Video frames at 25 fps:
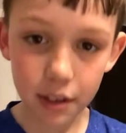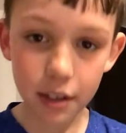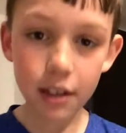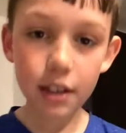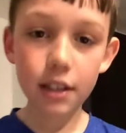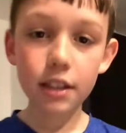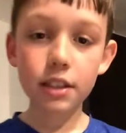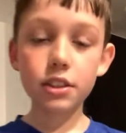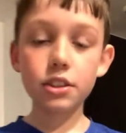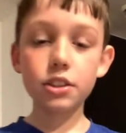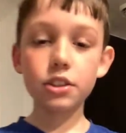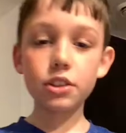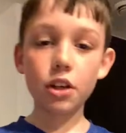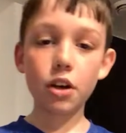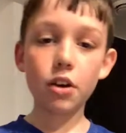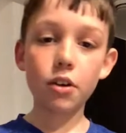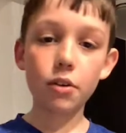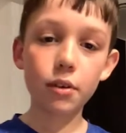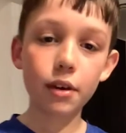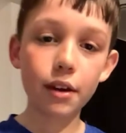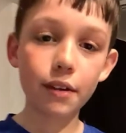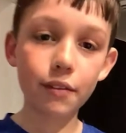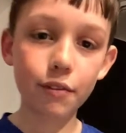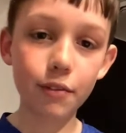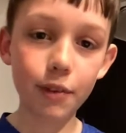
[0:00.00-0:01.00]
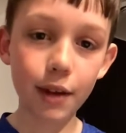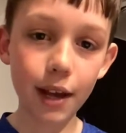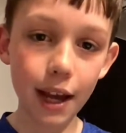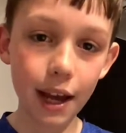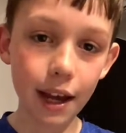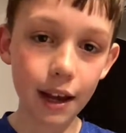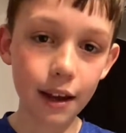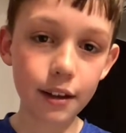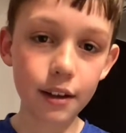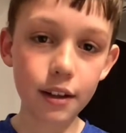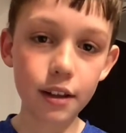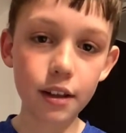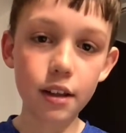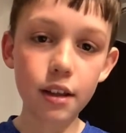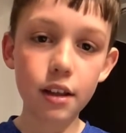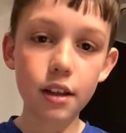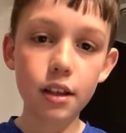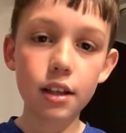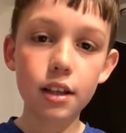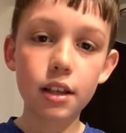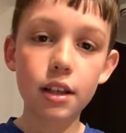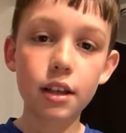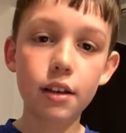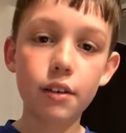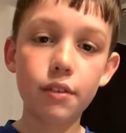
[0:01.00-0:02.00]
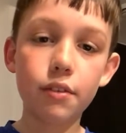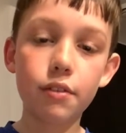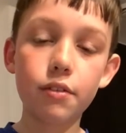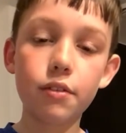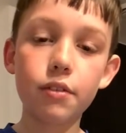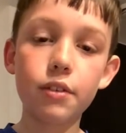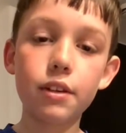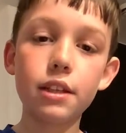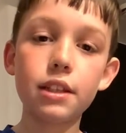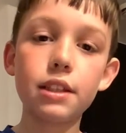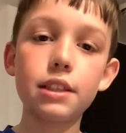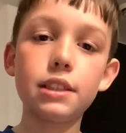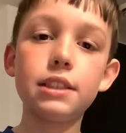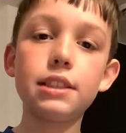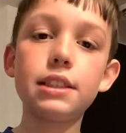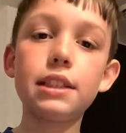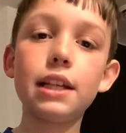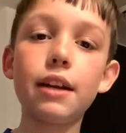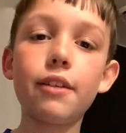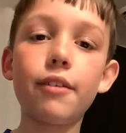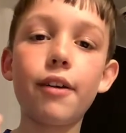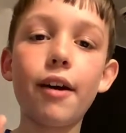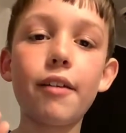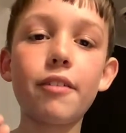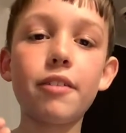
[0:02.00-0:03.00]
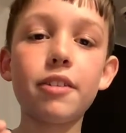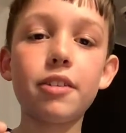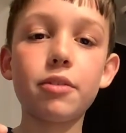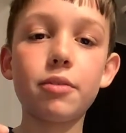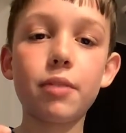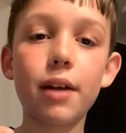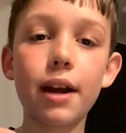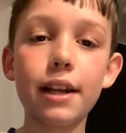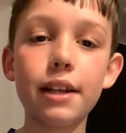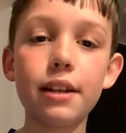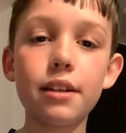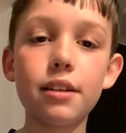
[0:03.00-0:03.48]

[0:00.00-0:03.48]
So if instead of having to write